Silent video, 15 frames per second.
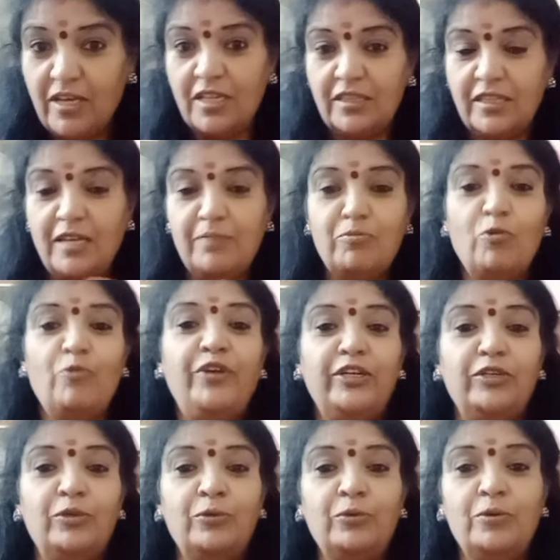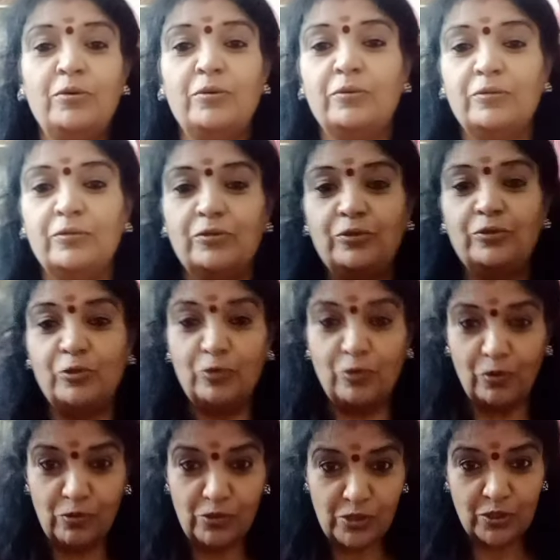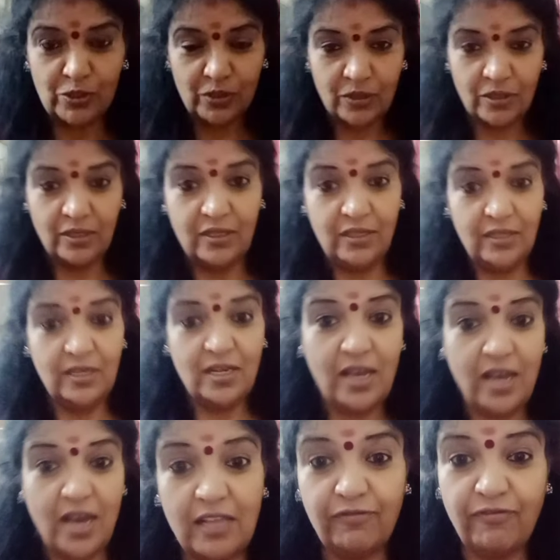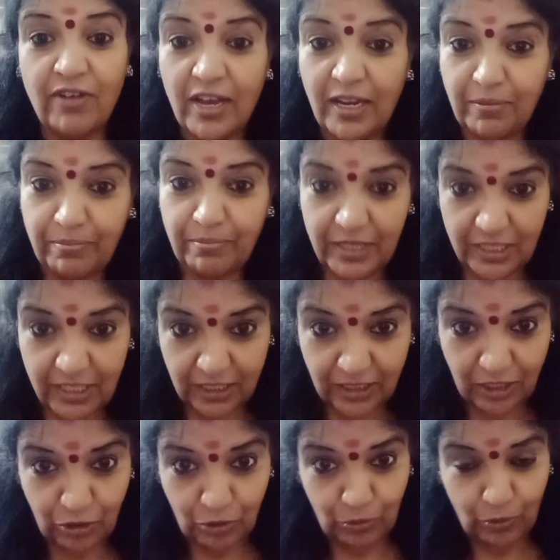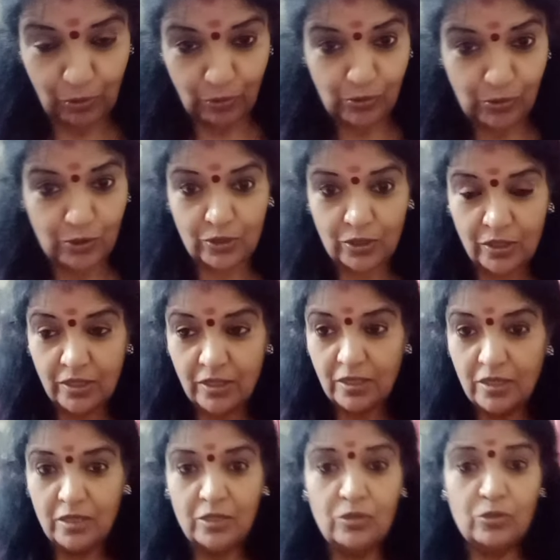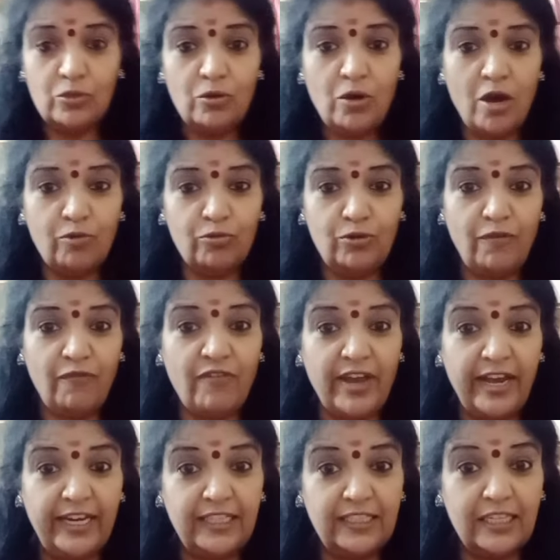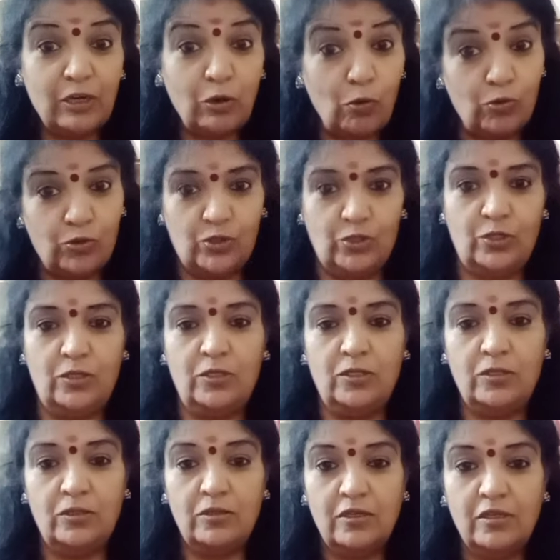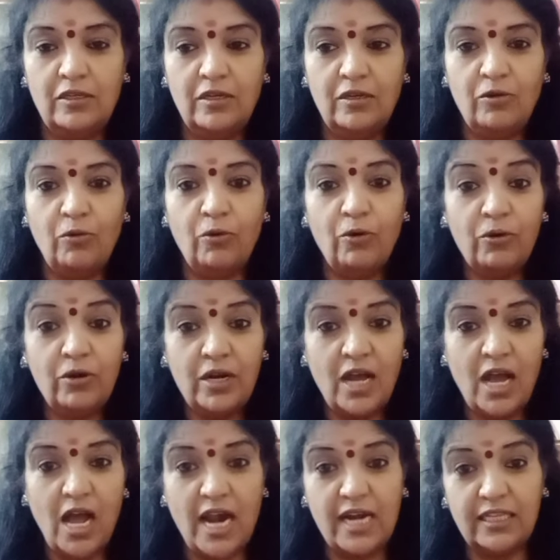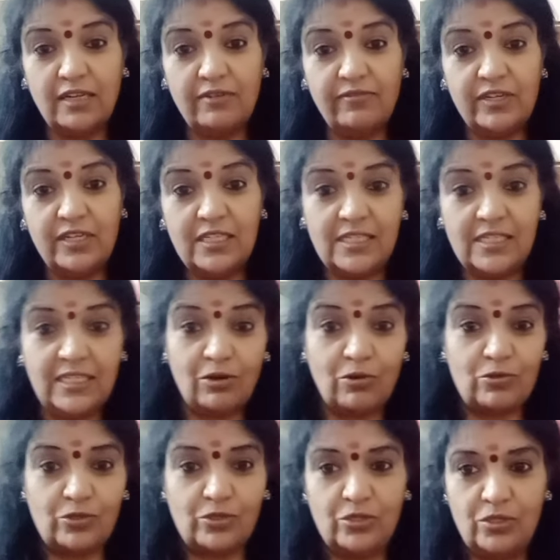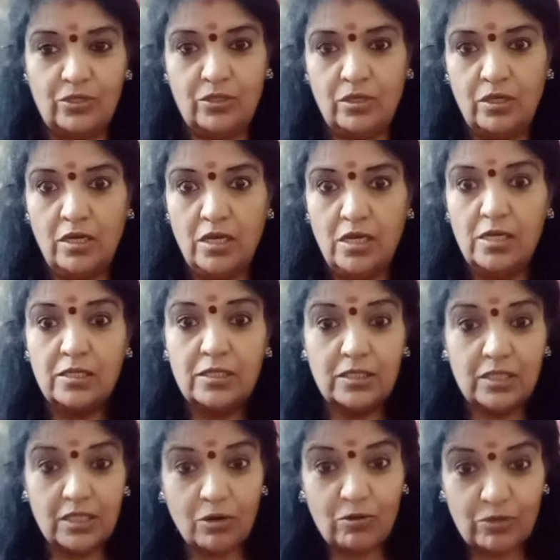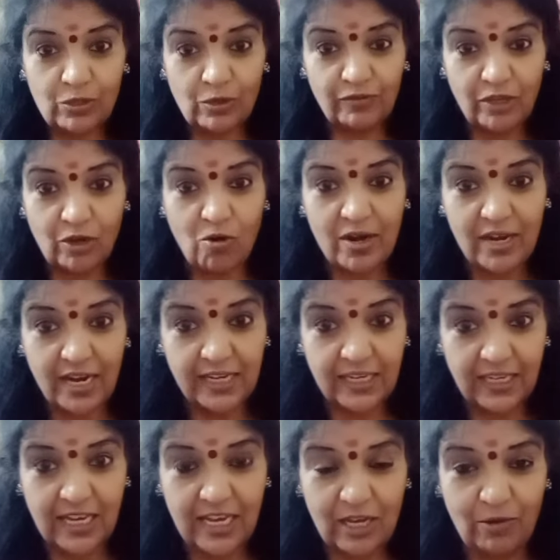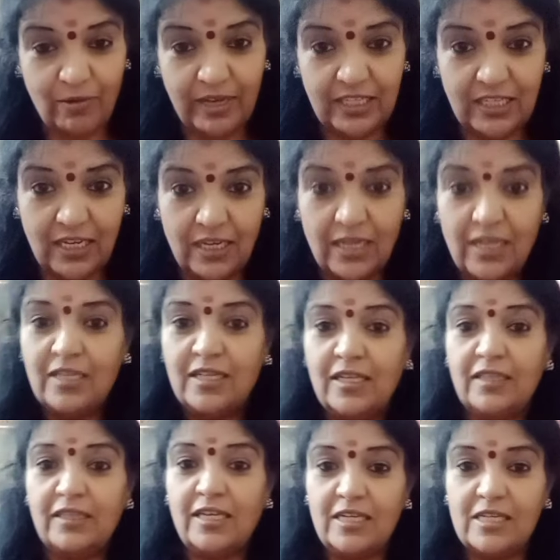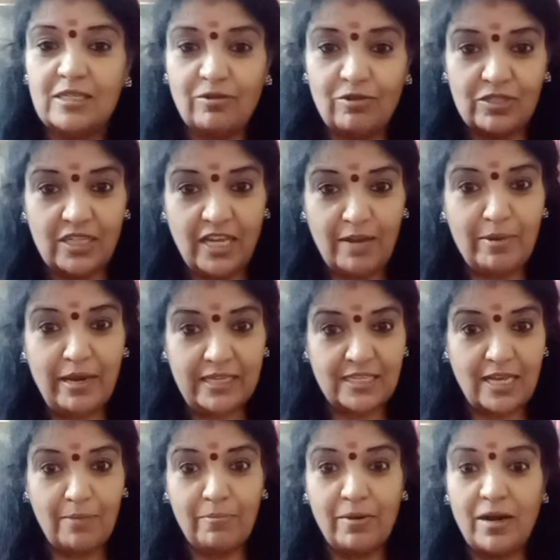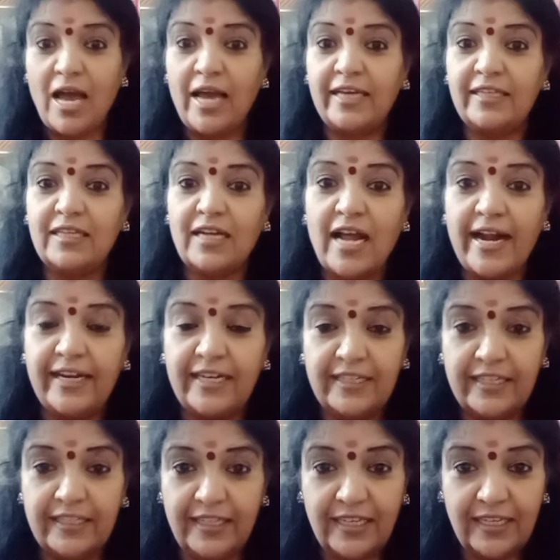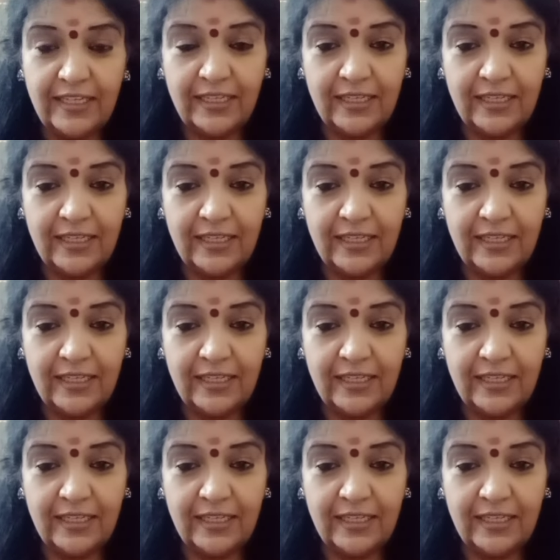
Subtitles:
Then moving to two roots, alpha and beta, the two roots. So how to find the roots, or another word is zeros. Zeros of the quadratic equation. That is our same example, either identity